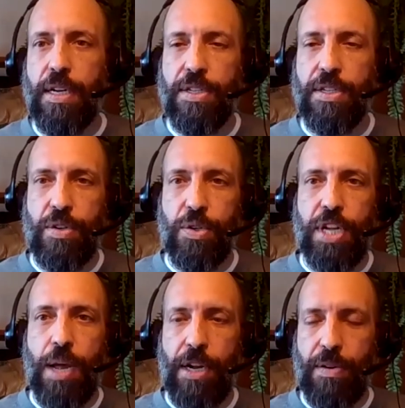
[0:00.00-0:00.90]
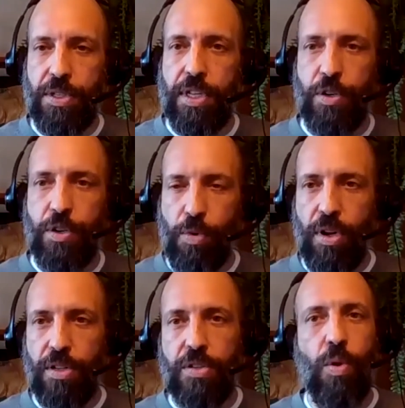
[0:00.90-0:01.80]
Senator Stabenow and Senator
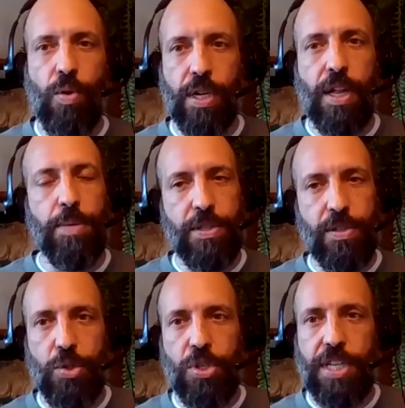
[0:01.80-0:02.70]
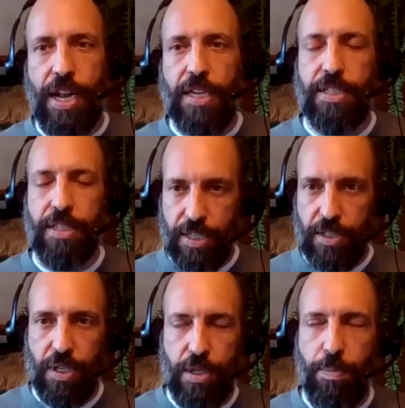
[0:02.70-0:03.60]
Braun's Growing Climate Solutions Act
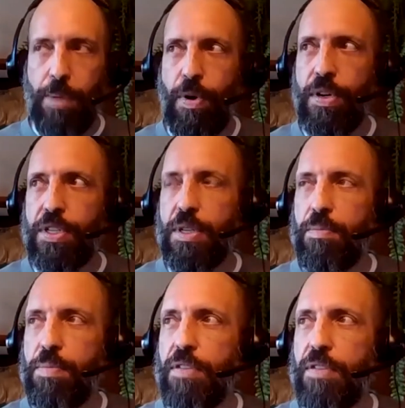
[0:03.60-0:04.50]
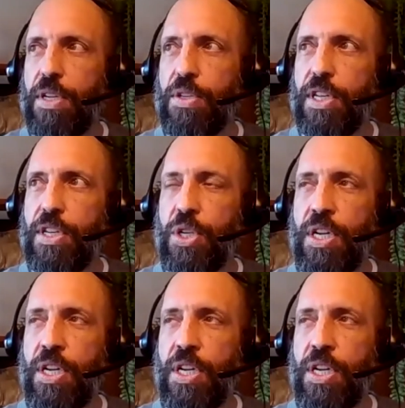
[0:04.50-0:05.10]
is a bipartisan piece of legislation.